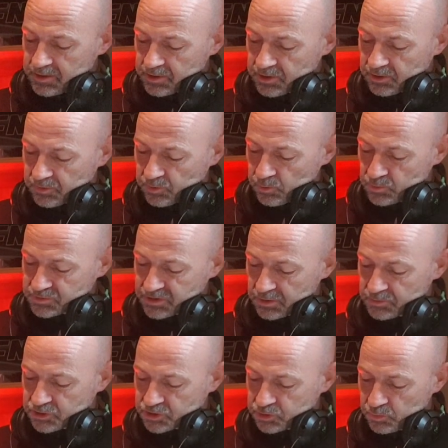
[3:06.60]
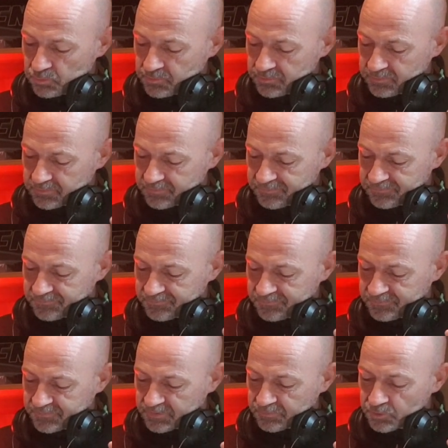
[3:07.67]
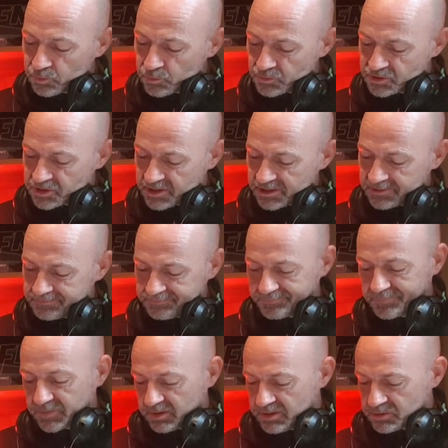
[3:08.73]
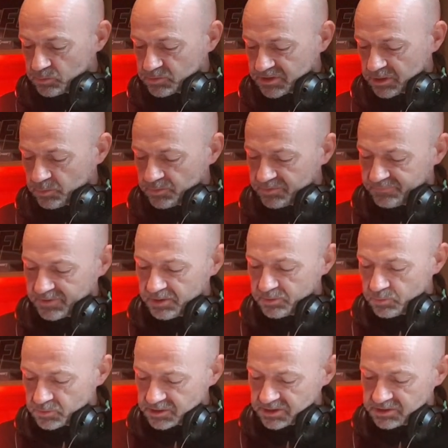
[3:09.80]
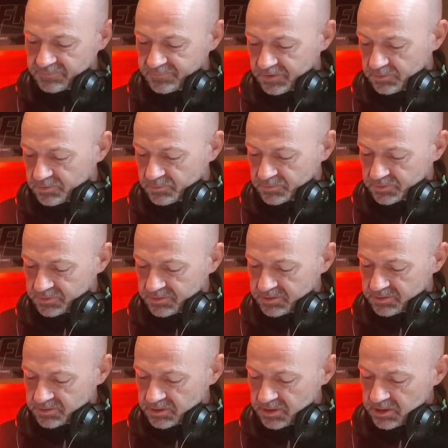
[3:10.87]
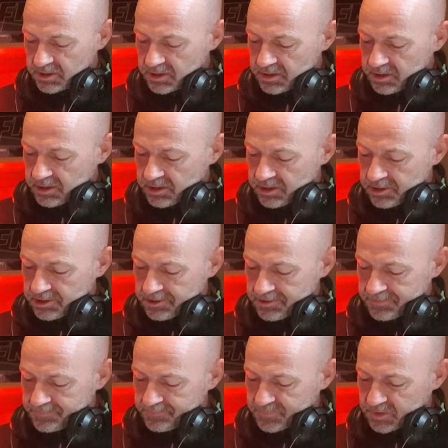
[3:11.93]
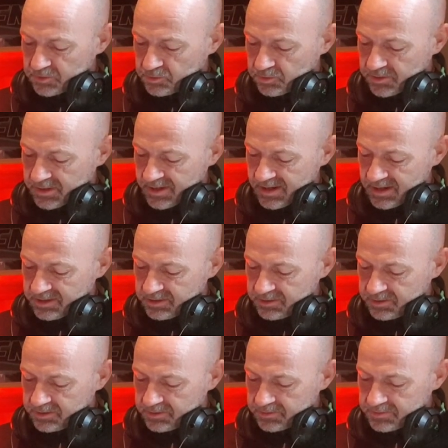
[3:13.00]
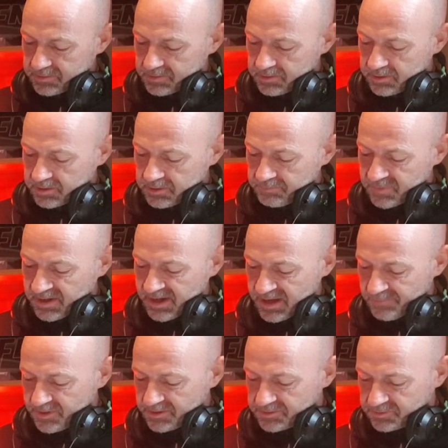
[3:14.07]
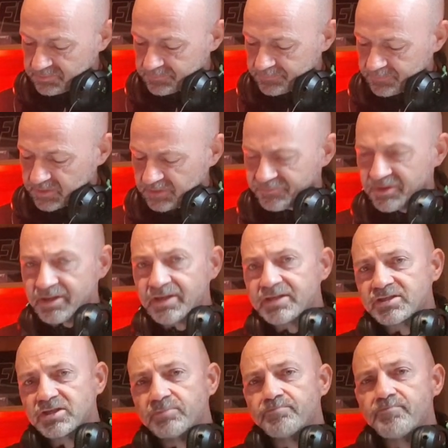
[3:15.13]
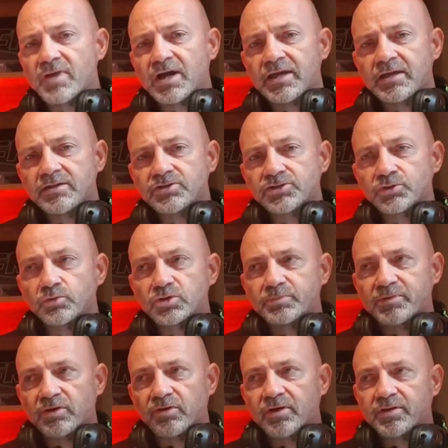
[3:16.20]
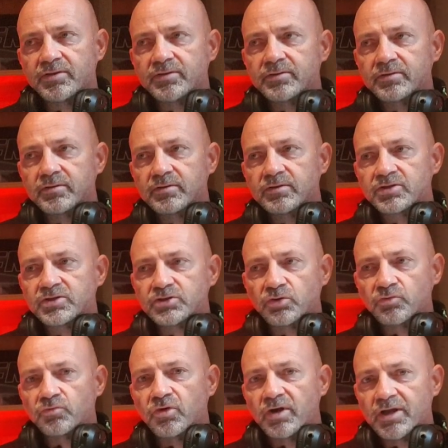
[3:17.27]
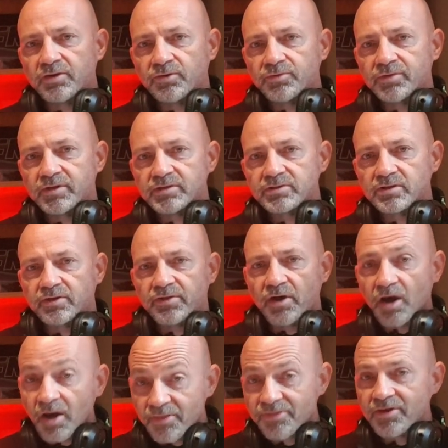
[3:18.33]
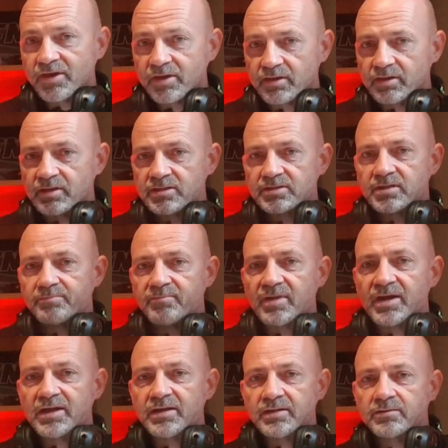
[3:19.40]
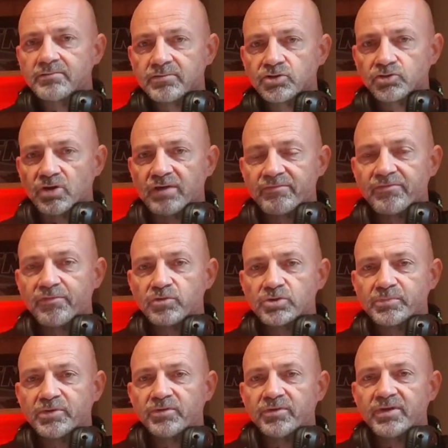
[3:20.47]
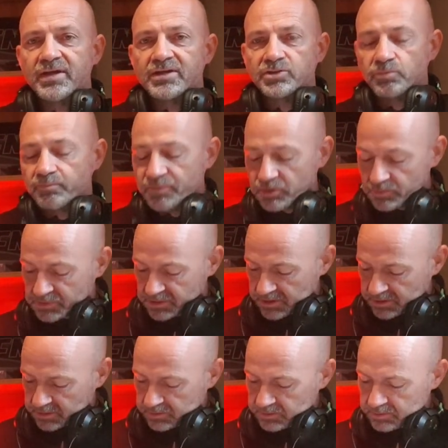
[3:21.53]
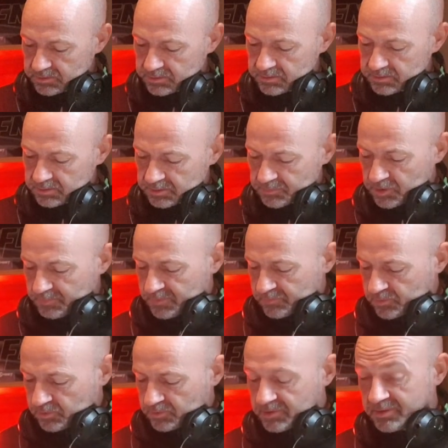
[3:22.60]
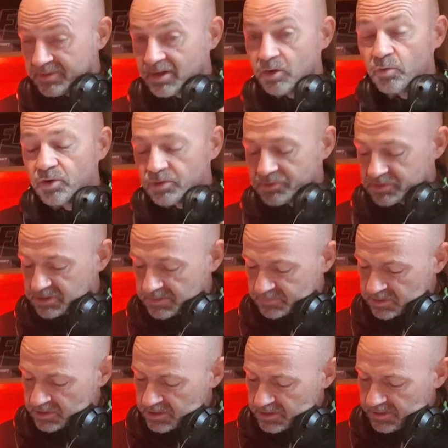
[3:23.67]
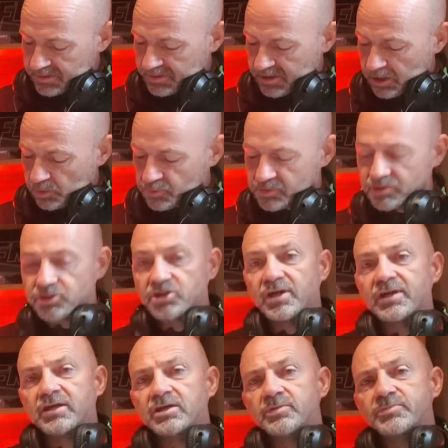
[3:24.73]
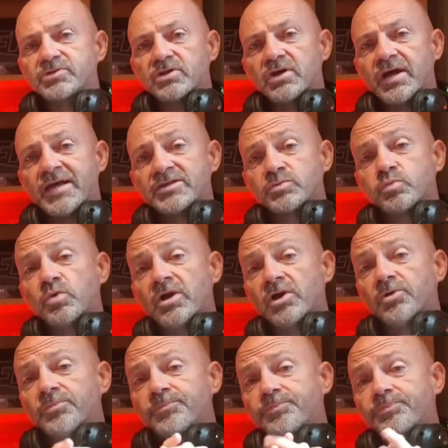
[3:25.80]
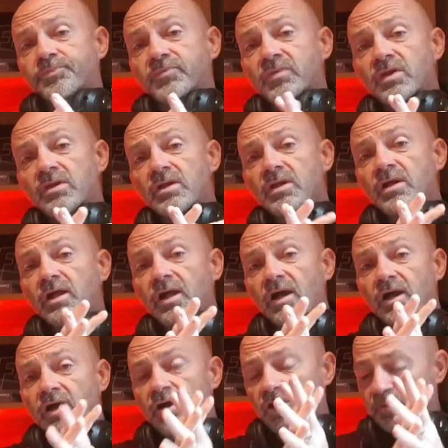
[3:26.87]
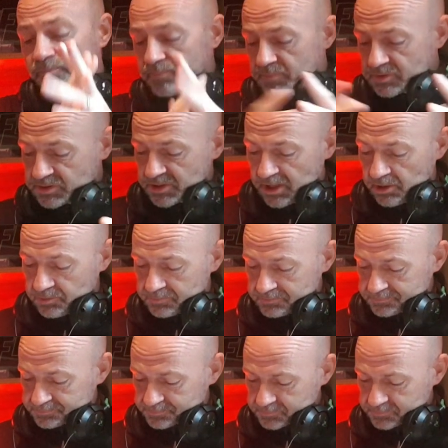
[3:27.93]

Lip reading: You got also Sean Ferrugia. He's also on the vocals, does some vocals on this. You've got Hani Mohammed. I think he's the main source behind the songwriting on this. I think he's the main driving force behind the actual music. I might be wrong, and the whole concept, and Logan Jacobs as well. So